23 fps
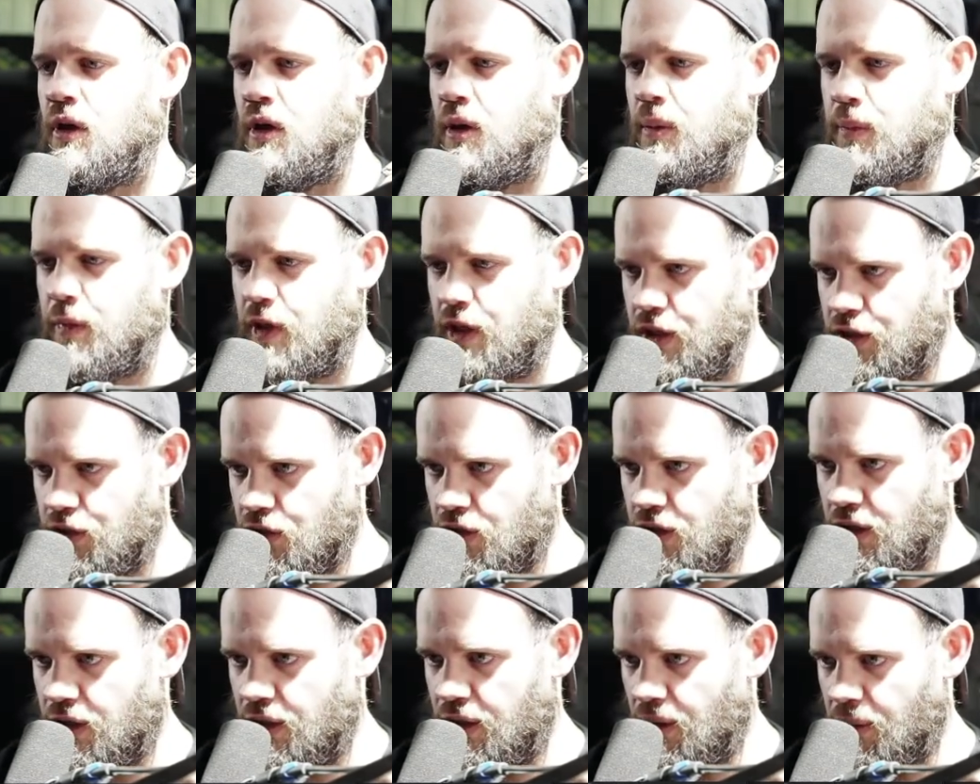I'm going to
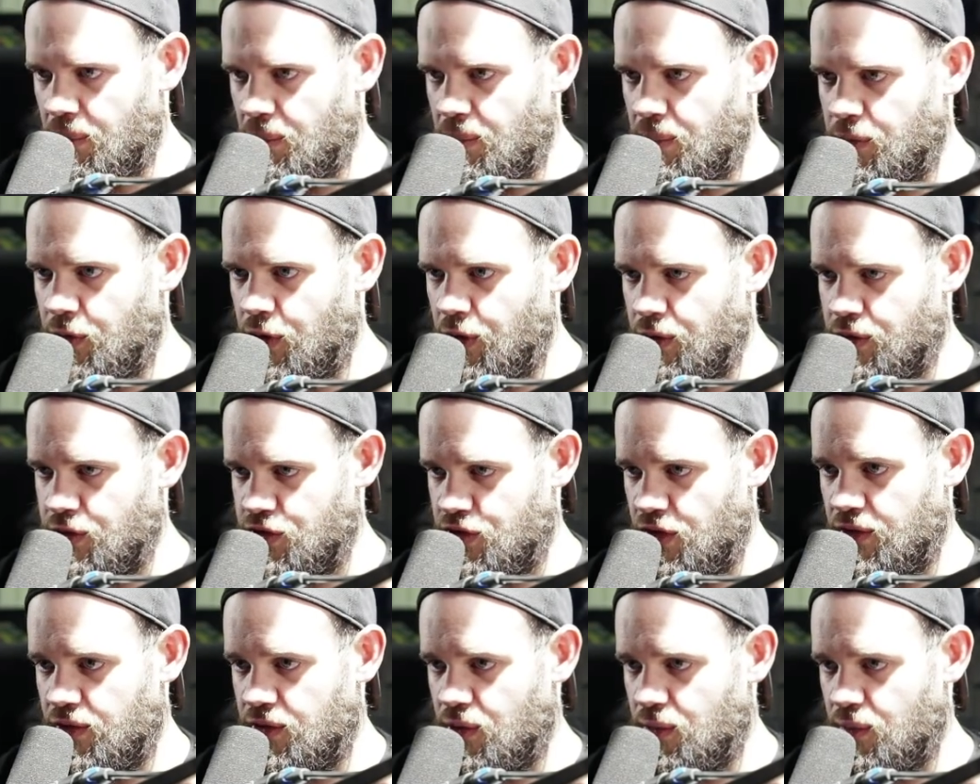turn it up,
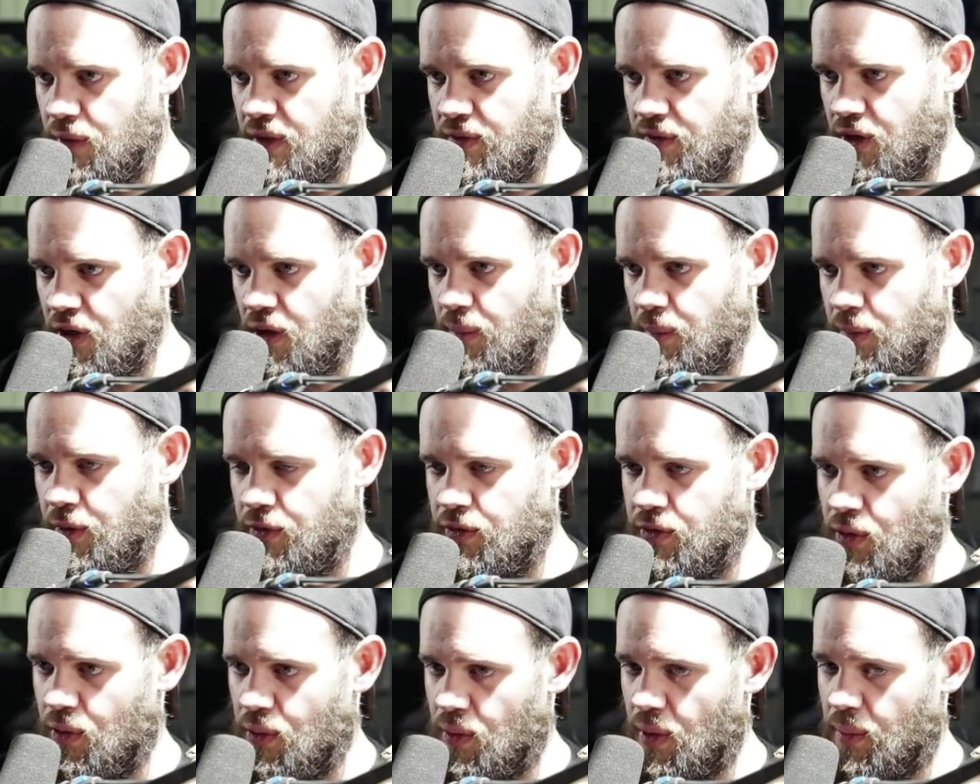just the reverb.
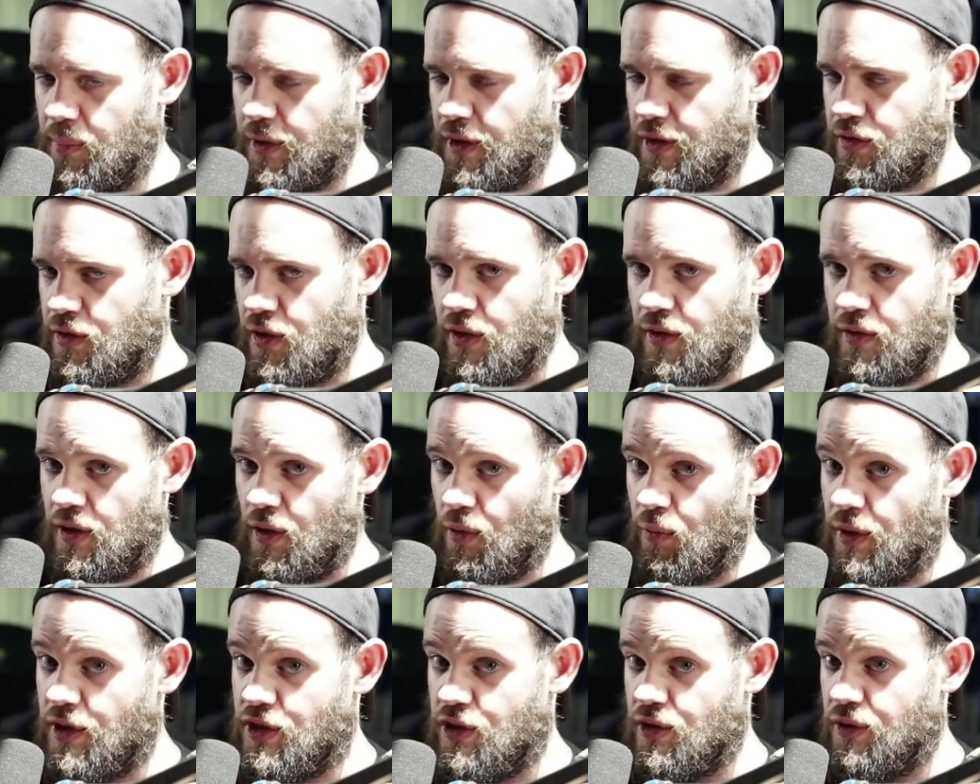So I'm going to turn
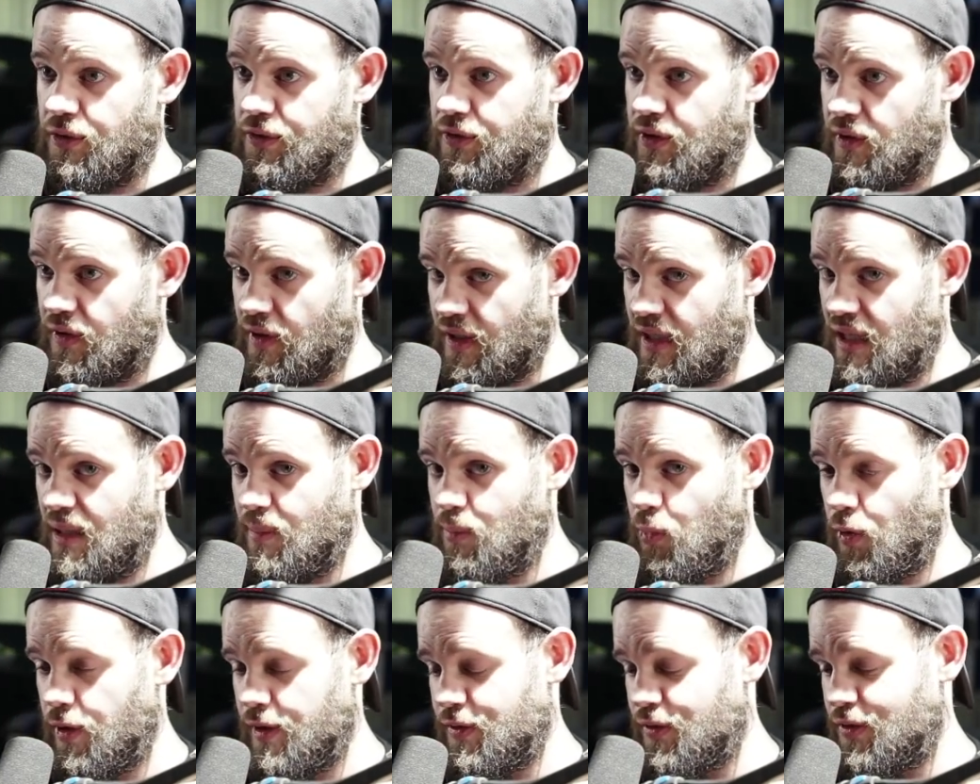the original the
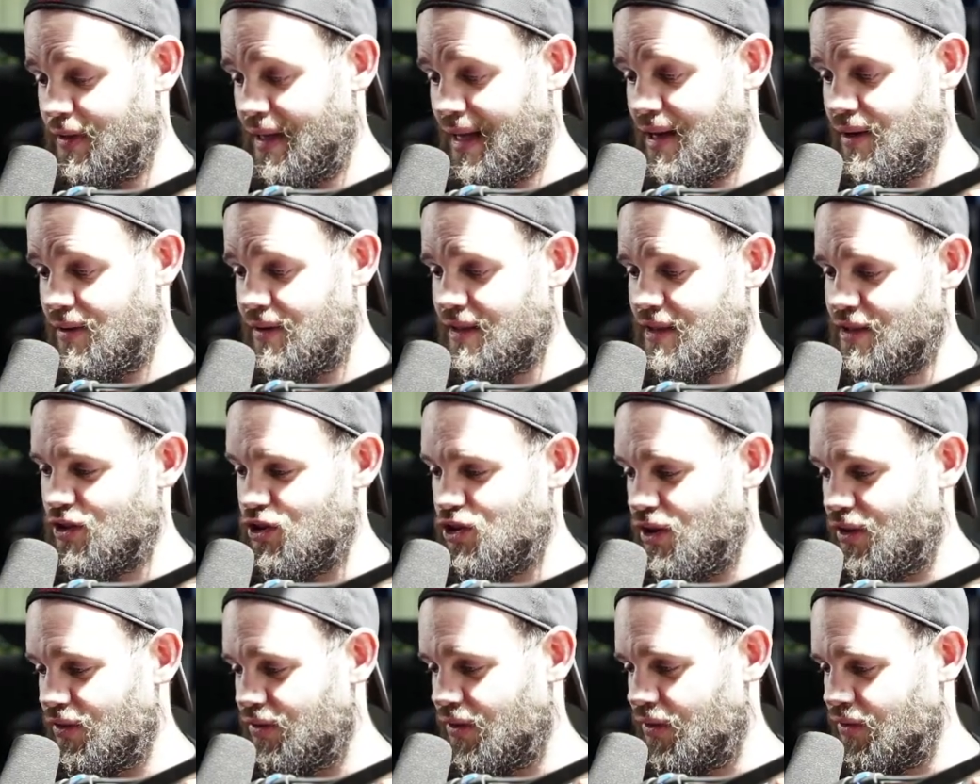keyboards down and
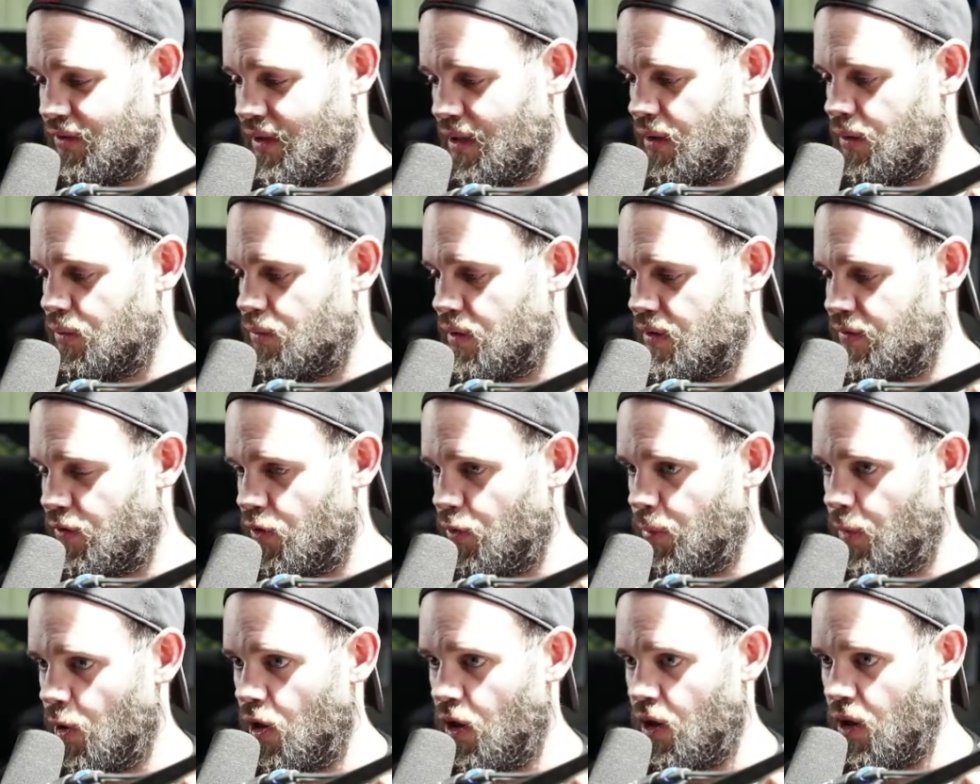just the sound of the
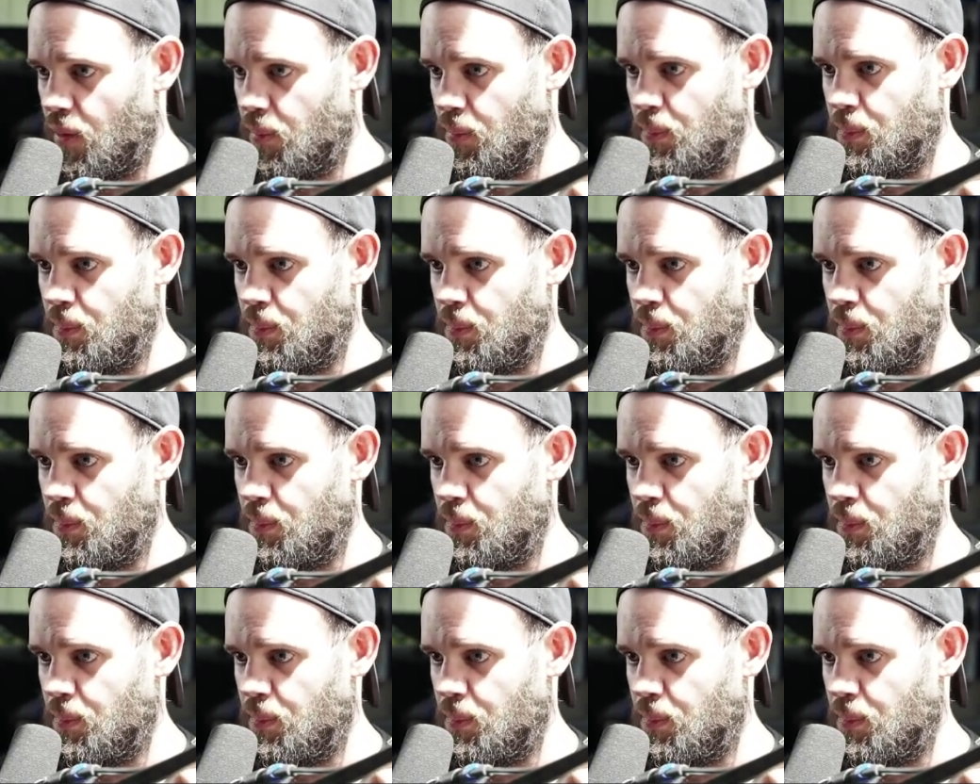reverb up.